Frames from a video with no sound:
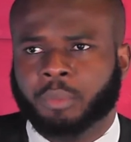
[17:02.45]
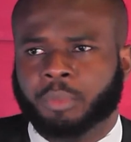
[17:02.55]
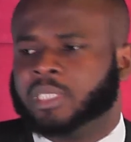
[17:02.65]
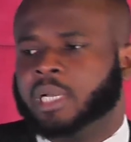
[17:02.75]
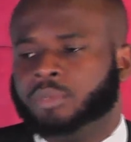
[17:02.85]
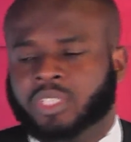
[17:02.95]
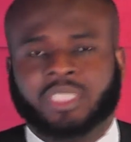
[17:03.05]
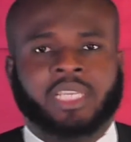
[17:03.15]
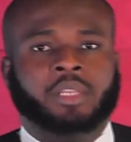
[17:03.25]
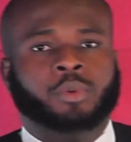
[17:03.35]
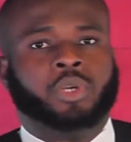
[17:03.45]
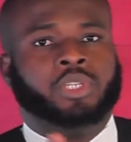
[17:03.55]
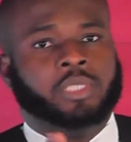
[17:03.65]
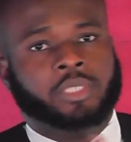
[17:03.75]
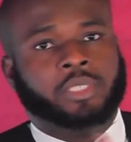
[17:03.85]
but I'll just tell you
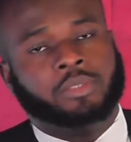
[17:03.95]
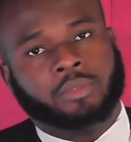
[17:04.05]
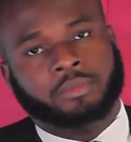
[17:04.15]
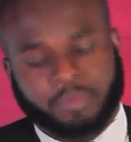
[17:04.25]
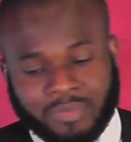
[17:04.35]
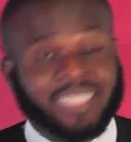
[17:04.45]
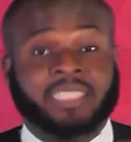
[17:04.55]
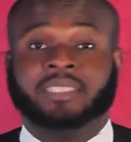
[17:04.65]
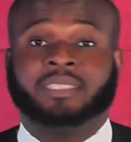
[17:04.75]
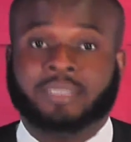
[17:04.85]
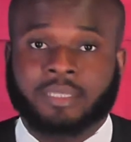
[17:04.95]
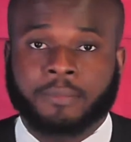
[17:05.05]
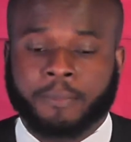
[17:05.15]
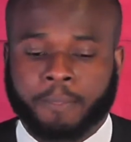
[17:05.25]
what you need to know. This is it.